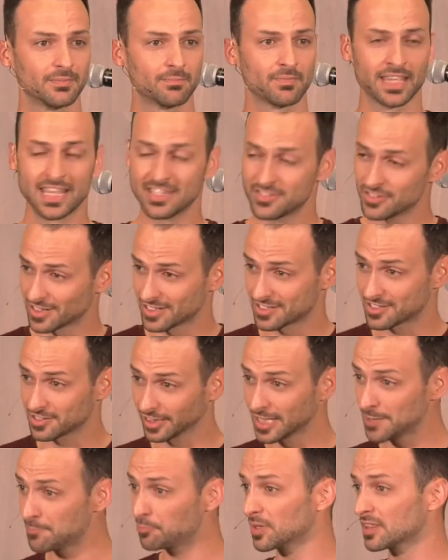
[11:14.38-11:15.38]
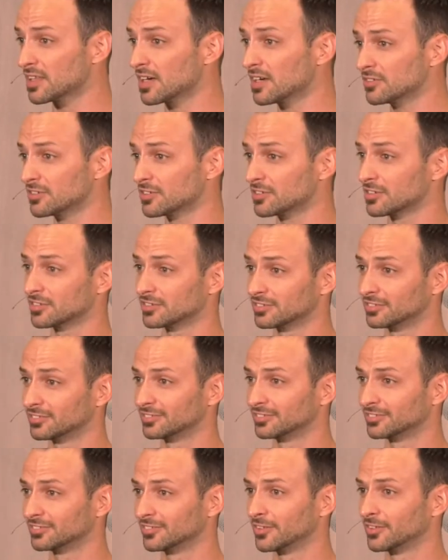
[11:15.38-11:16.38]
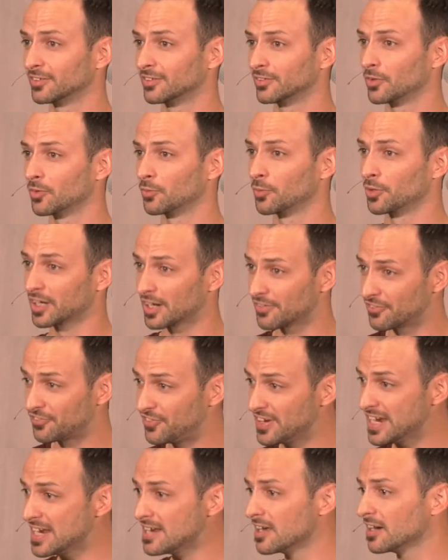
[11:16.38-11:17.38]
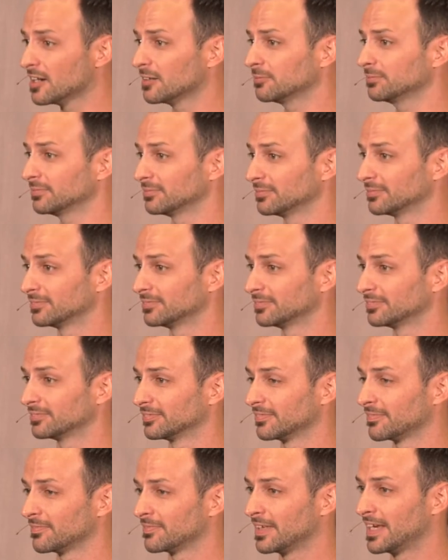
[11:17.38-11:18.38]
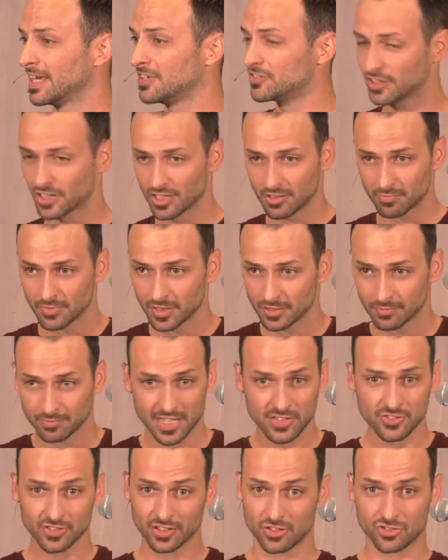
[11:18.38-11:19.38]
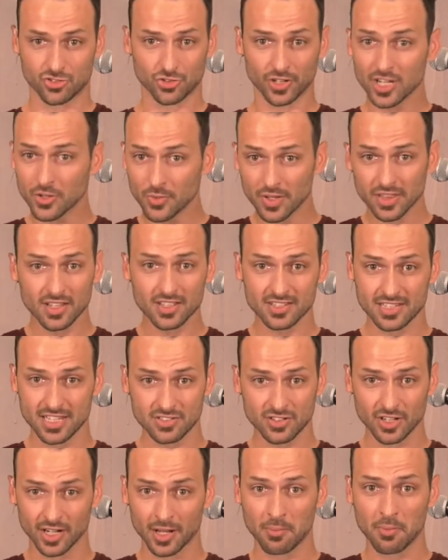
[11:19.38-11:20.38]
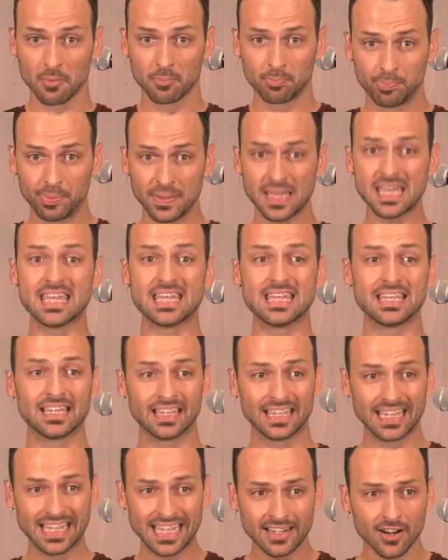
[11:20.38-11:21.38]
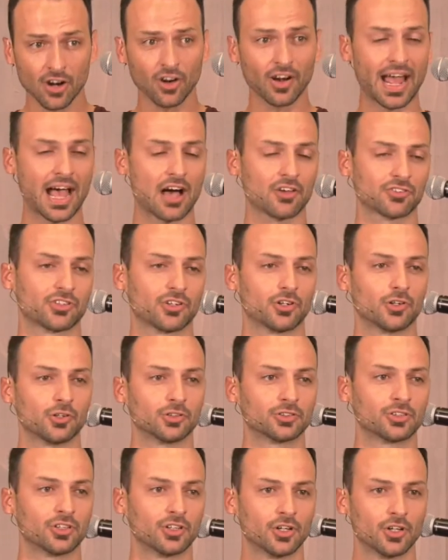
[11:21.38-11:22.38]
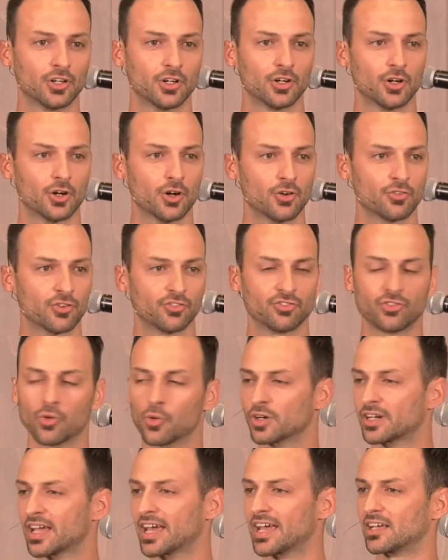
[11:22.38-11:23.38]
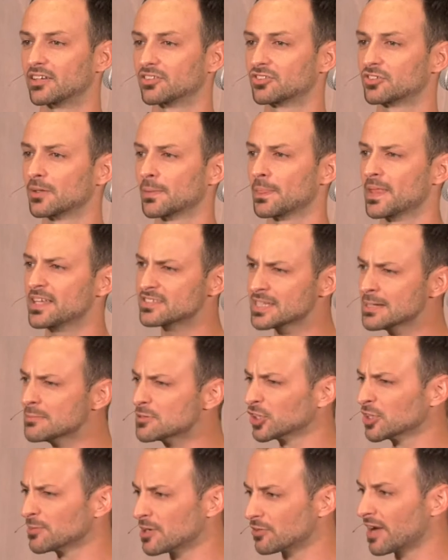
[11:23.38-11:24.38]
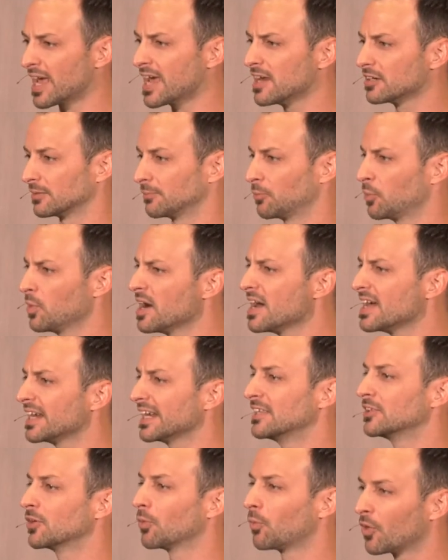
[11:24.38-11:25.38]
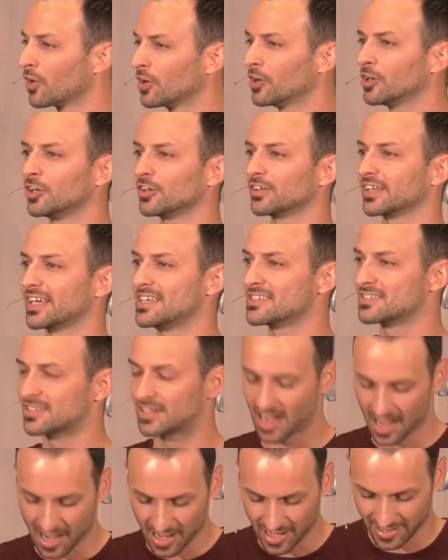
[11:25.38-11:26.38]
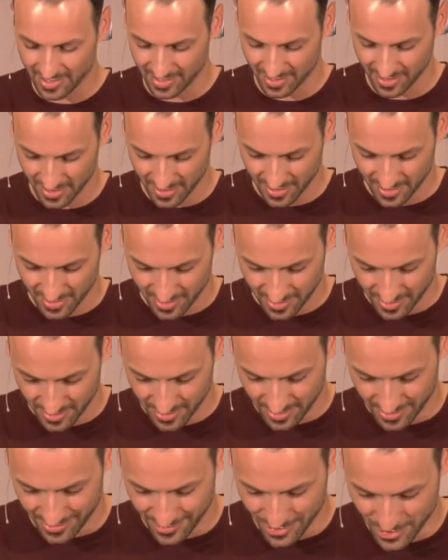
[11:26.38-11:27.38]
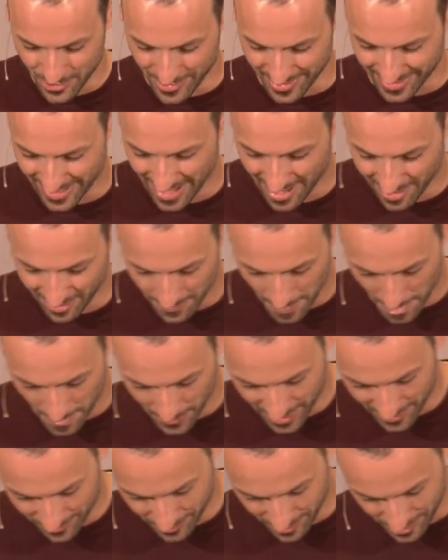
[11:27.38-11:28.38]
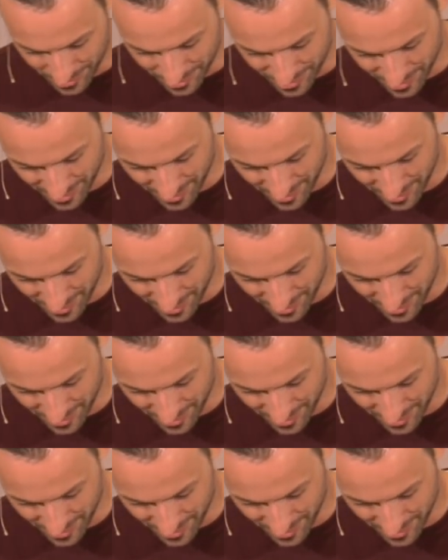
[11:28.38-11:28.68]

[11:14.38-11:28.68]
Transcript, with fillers: He's going to sleep with us. We're going to feed him. He's going to drink with us. He's going to be in our household for 4 days. It seems a little bit random. What in the world is God doing? Now, look at verse